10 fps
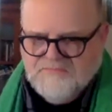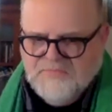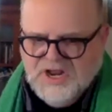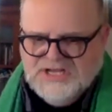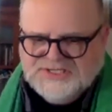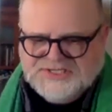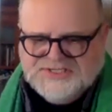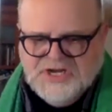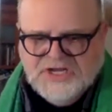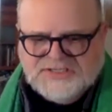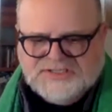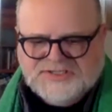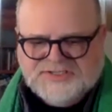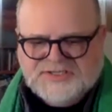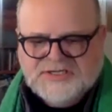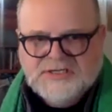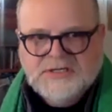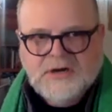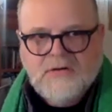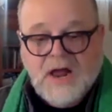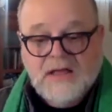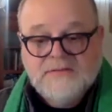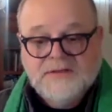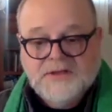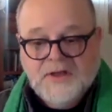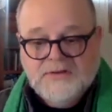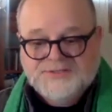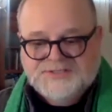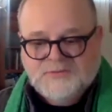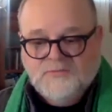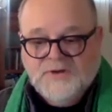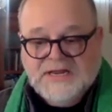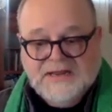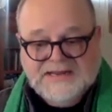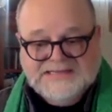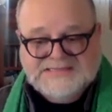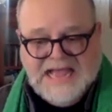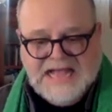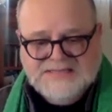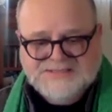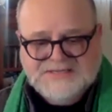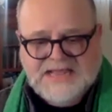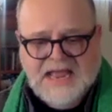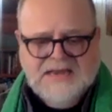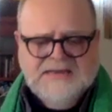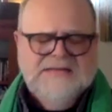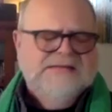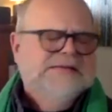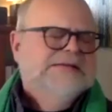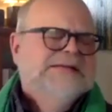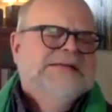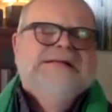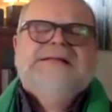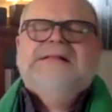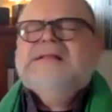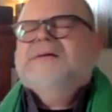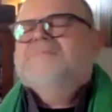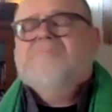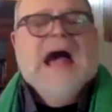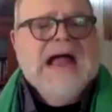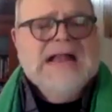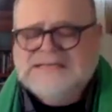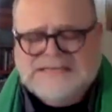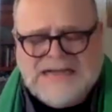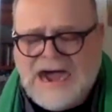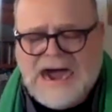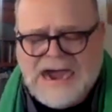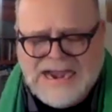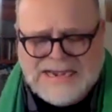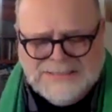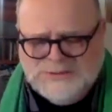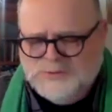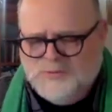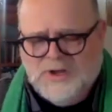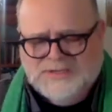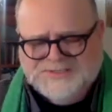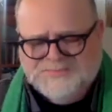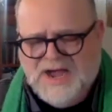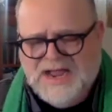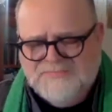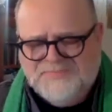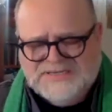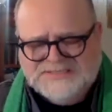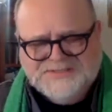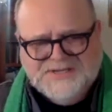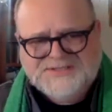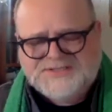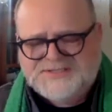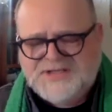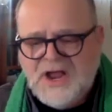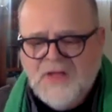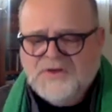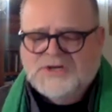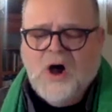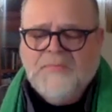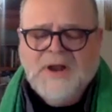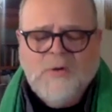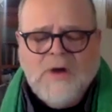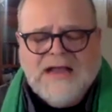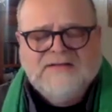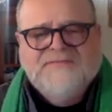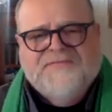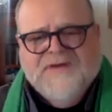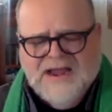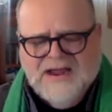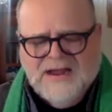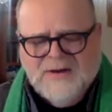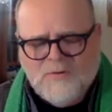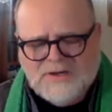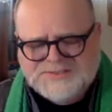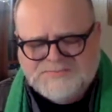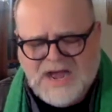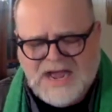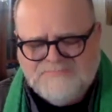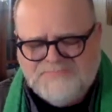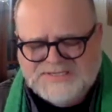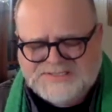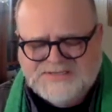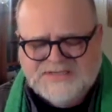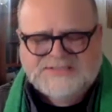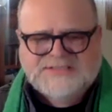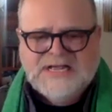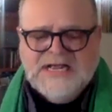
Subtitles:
Business, cried the ghost, wringing its hands again. Mankind was my business. The common welfare was my business.